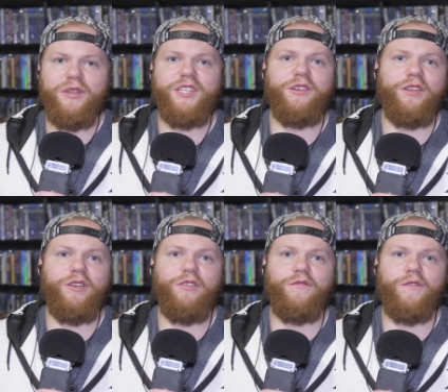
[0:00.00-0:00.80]

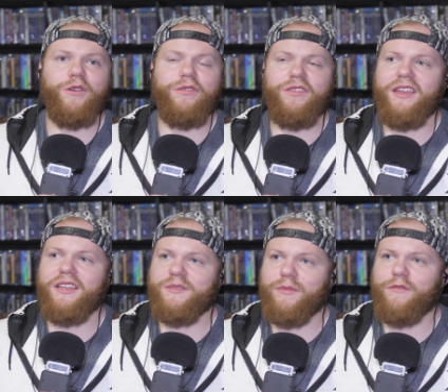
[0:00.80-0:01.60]
material for
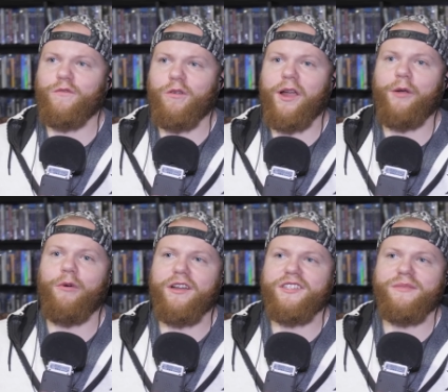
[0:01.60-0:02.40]
things before I
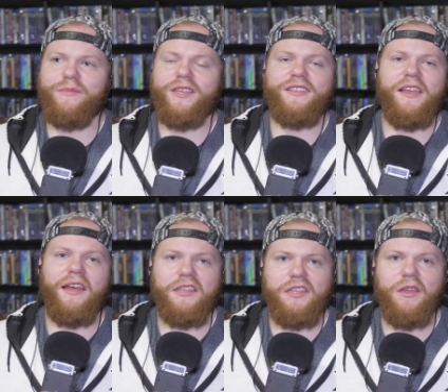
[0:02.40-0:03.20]
watch it, because I
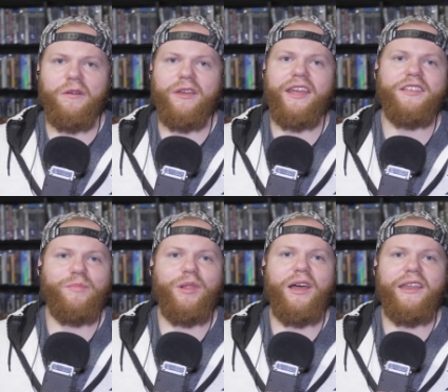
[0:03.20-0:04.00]
like to go in as
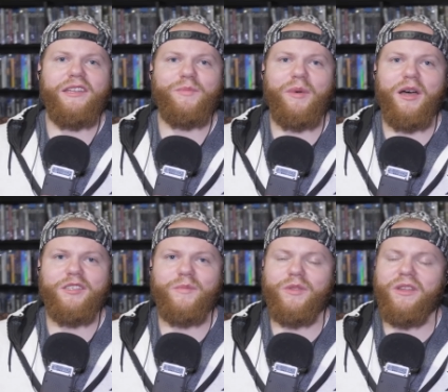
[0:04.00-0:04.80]
blind as
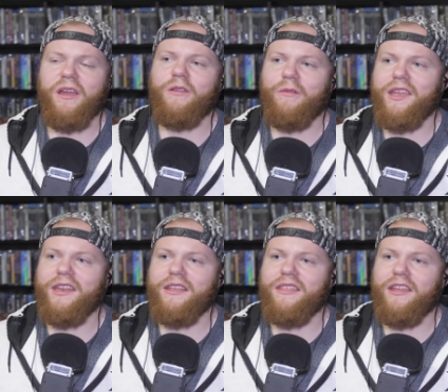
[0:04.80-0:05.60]
possible, not knowing
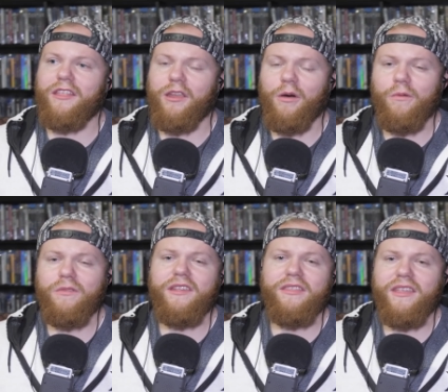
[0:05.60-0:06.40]
anything. The
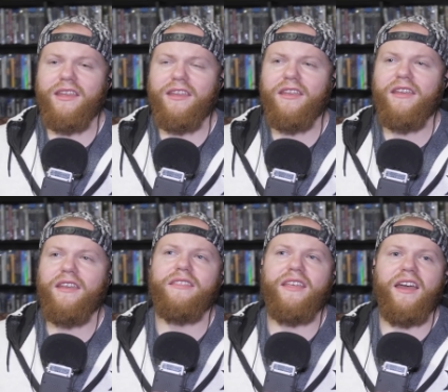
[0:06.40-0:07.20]
only thing
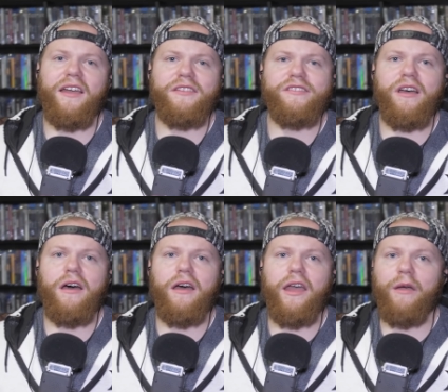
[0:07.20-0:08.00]
that I
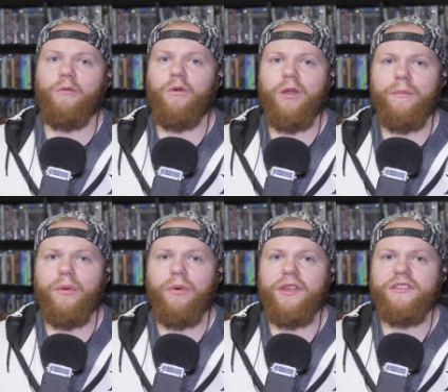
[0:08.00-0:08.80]
saw at one
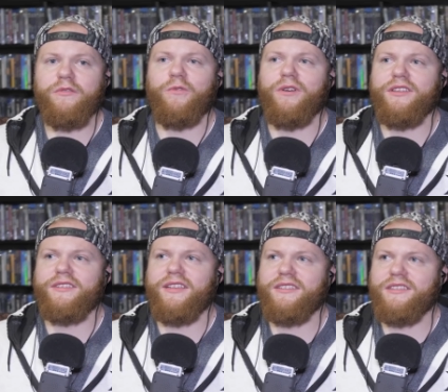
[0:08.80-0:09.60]
point was
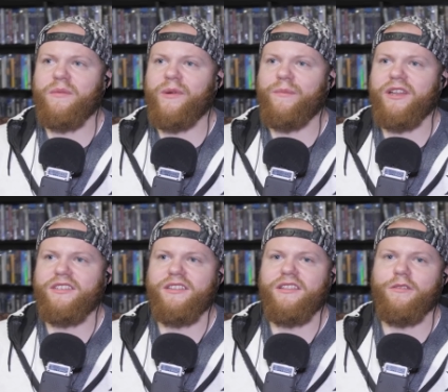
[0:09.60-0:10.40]
that someone
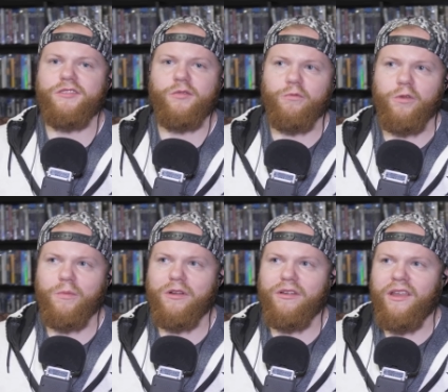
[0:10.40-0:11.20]
mentioned there was a
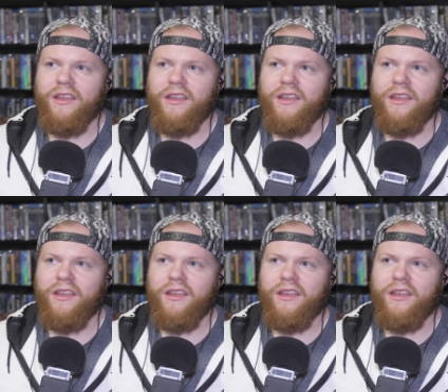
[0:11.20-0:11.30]
rumor